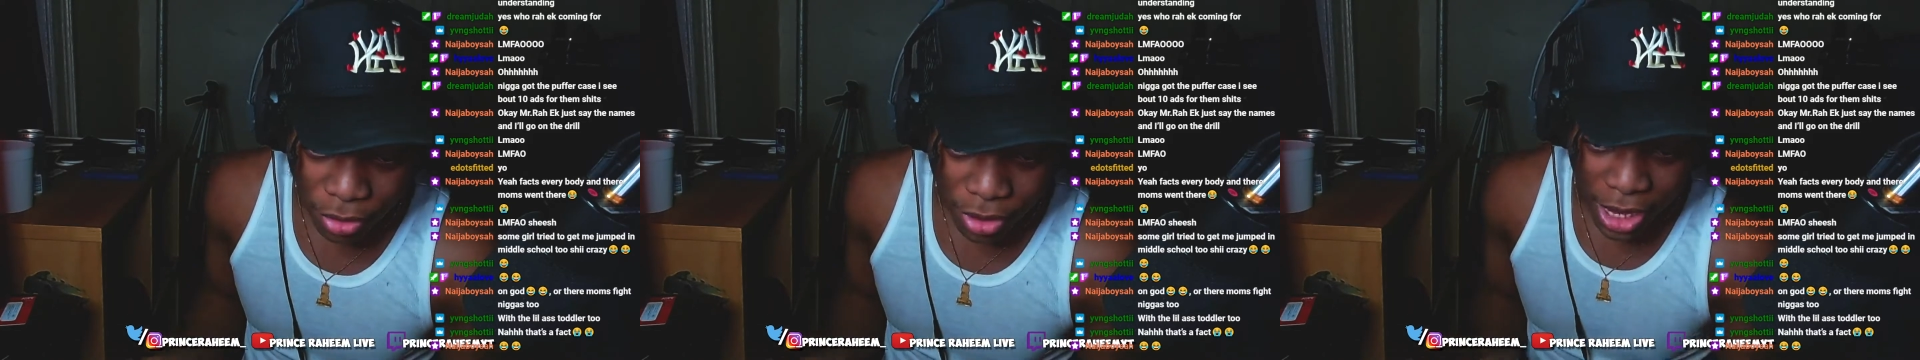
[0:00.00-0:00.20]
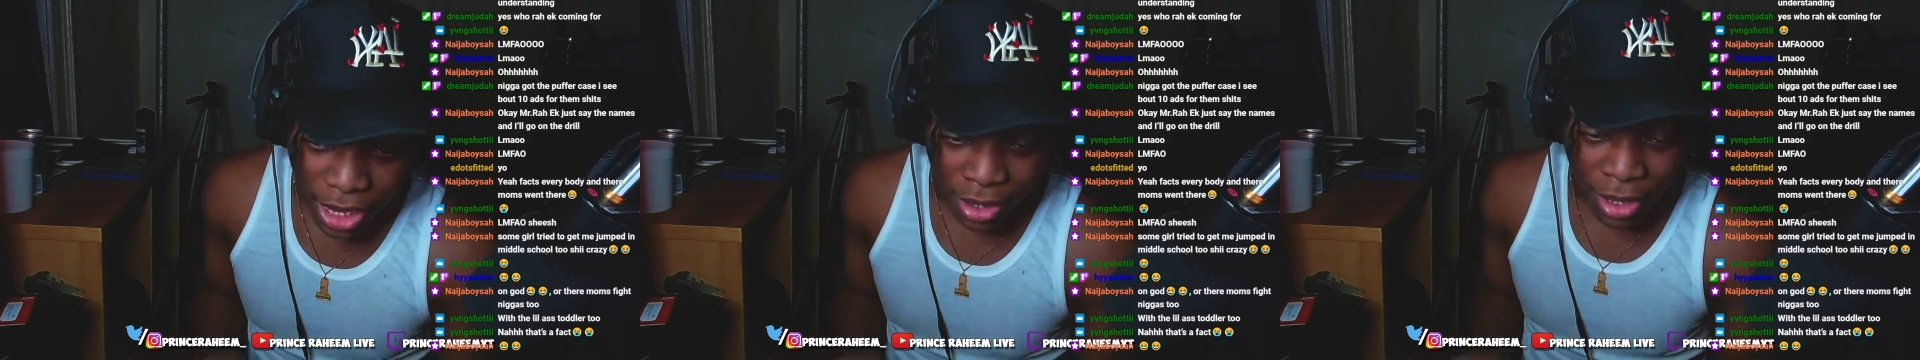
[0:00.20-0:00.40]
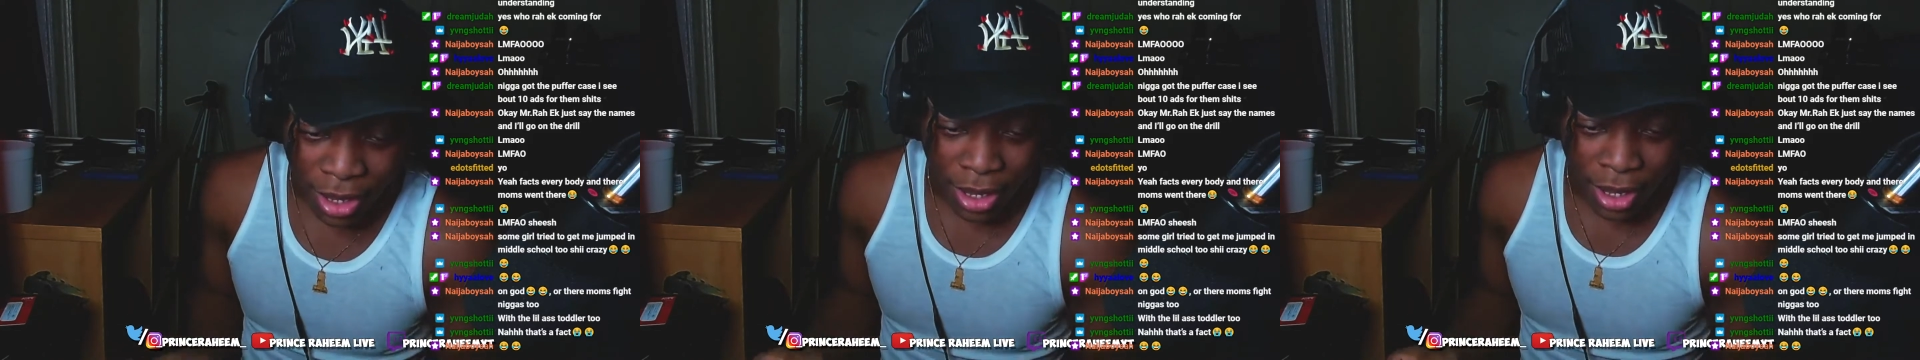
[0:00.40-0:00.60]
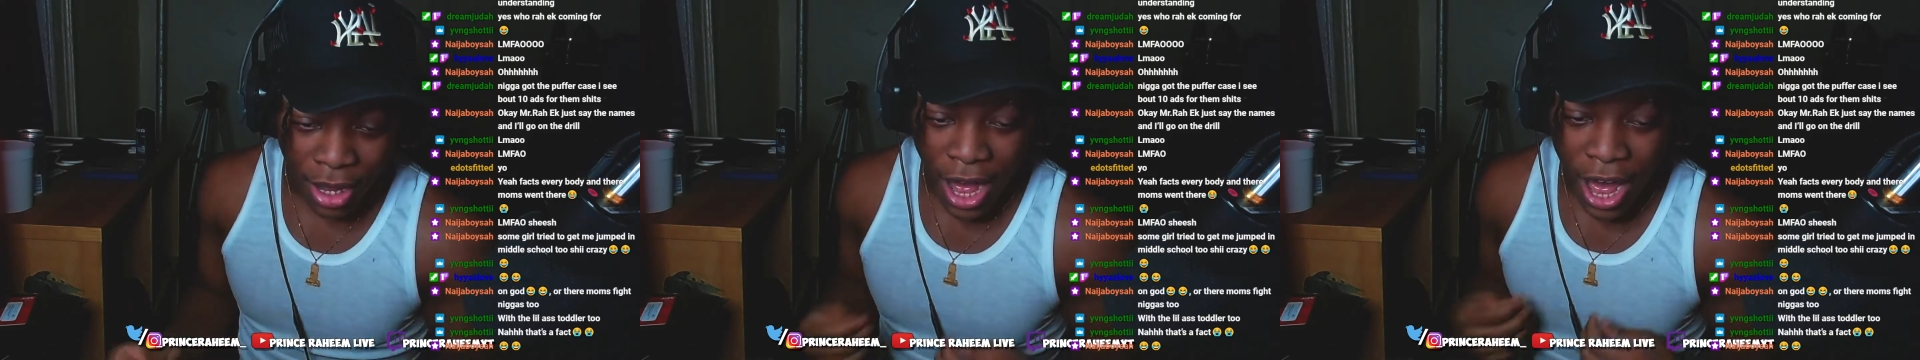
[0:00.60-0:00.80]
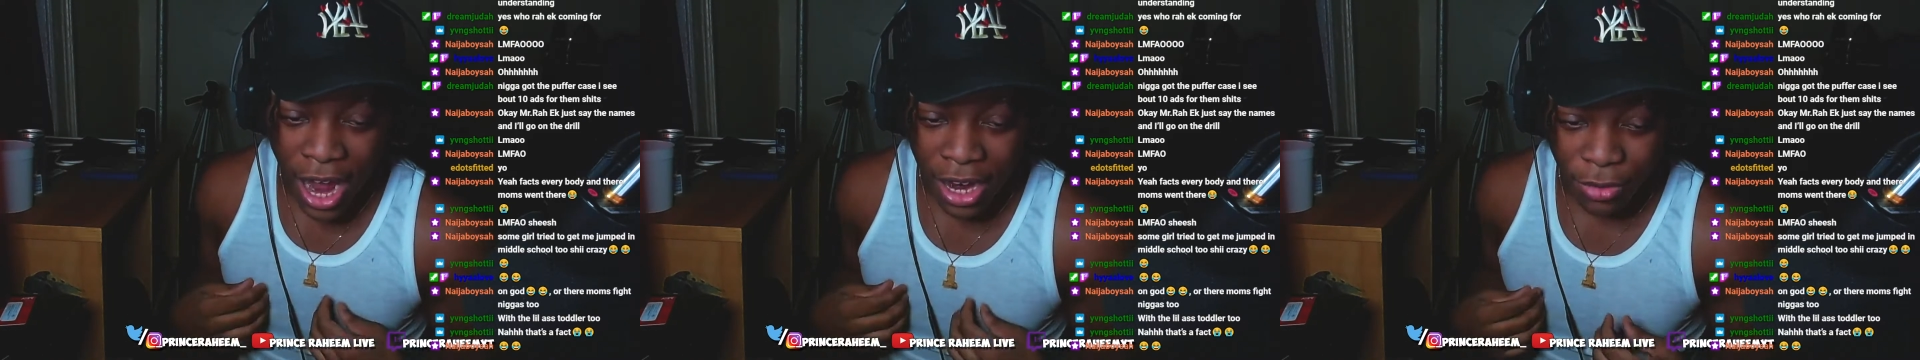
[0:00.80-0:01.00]
Like,
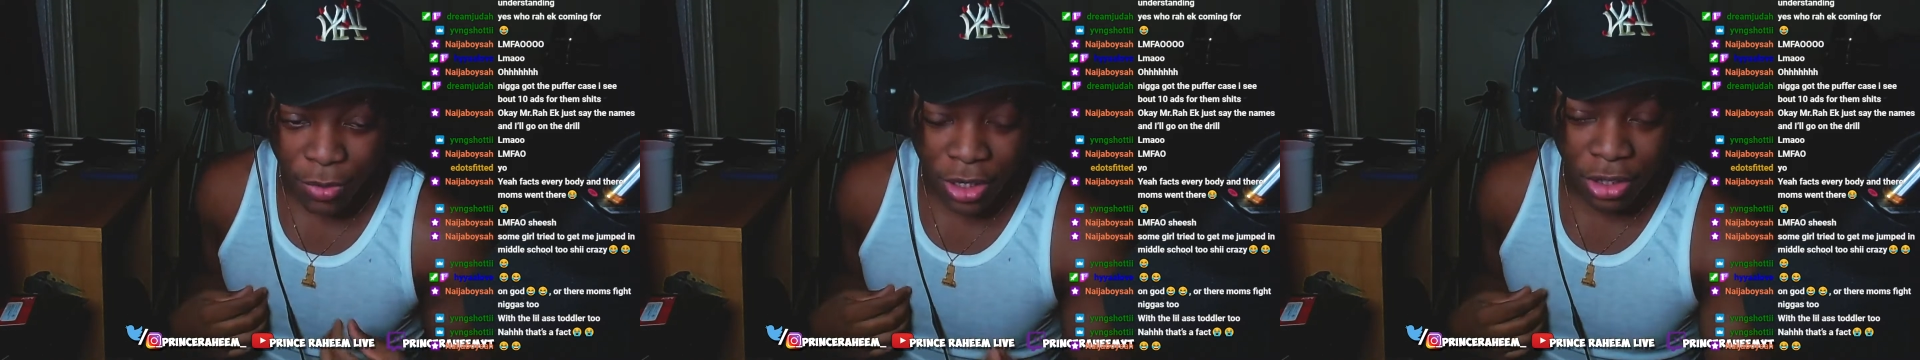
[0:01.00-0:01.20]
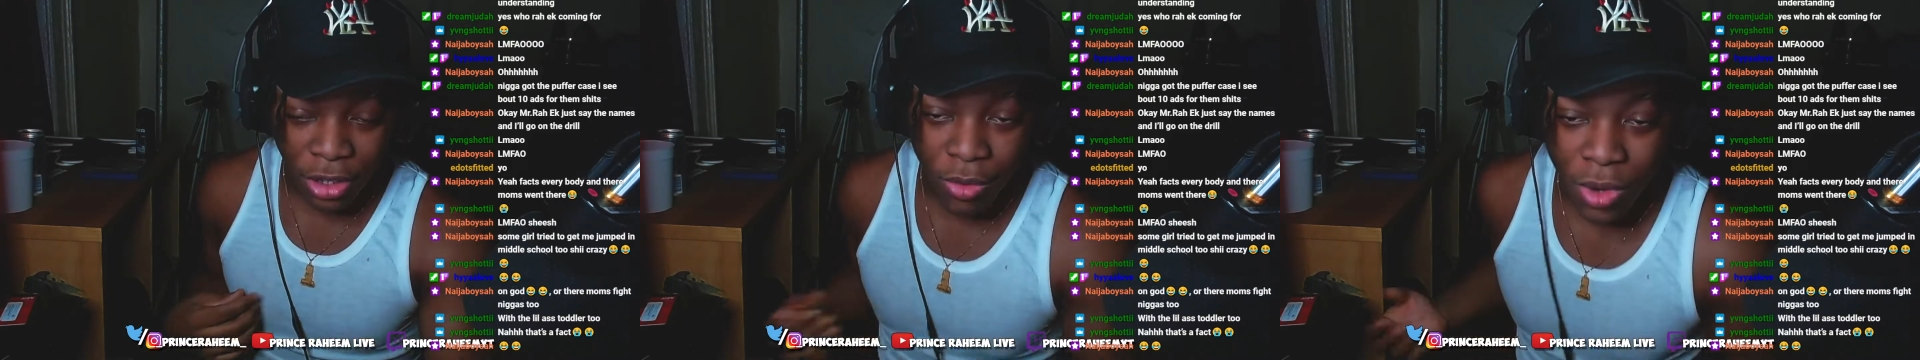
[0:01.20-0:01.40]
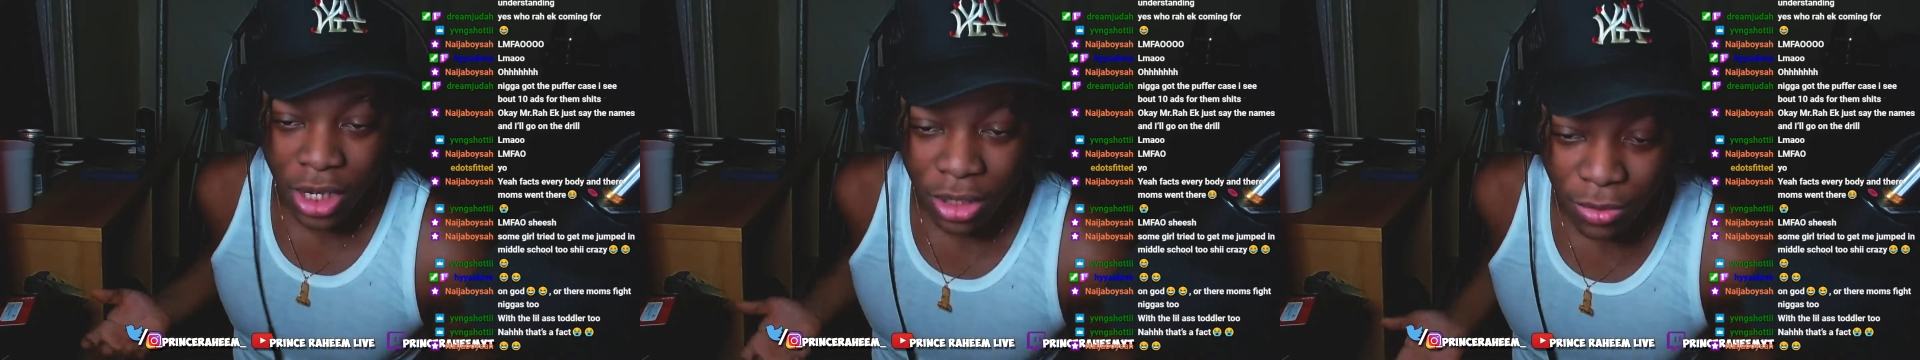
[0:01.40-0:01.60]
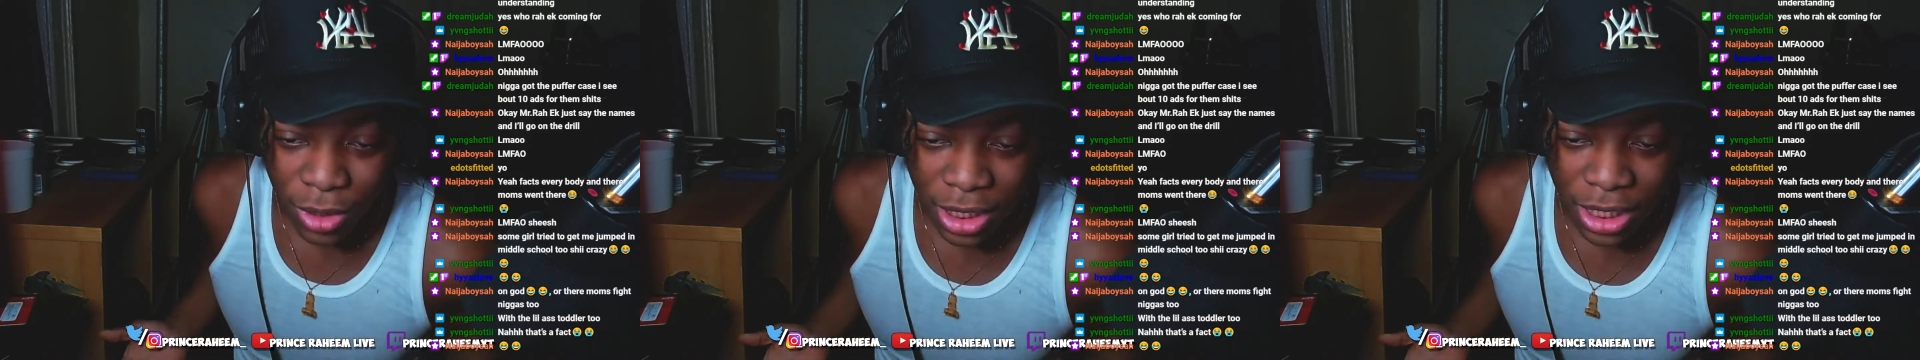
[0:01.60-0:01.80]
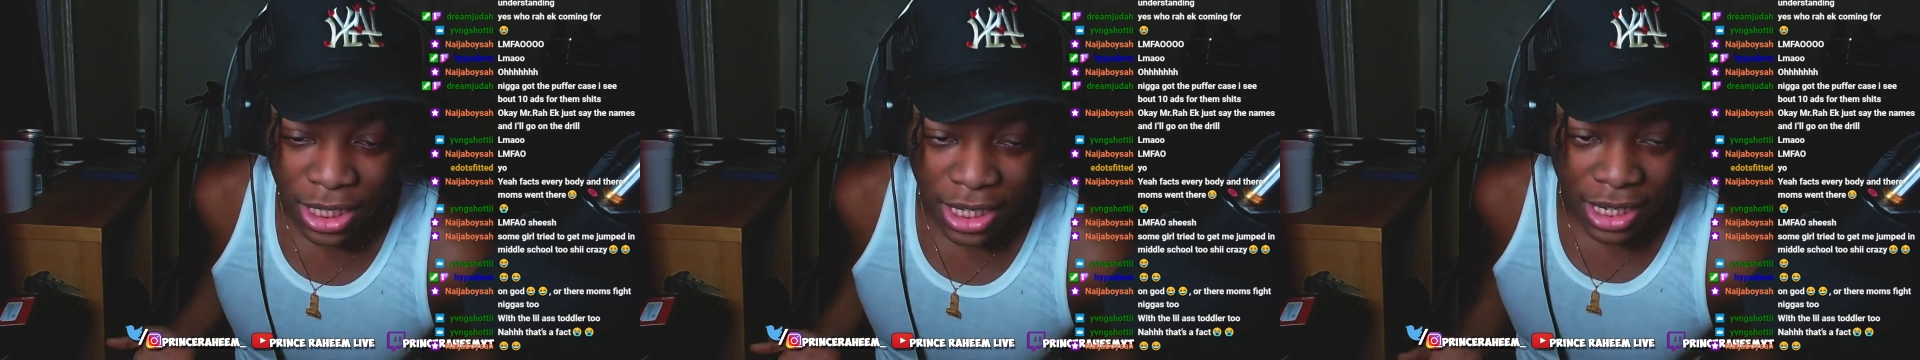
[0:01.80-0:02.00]
I just wanted the ones with a
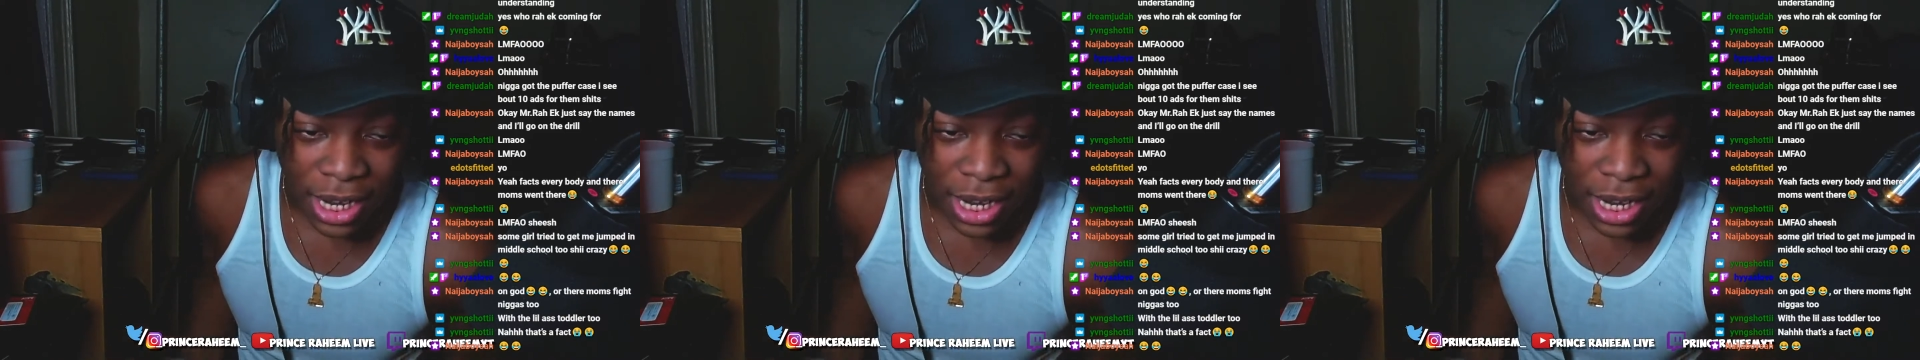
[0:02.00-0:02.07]
nigga.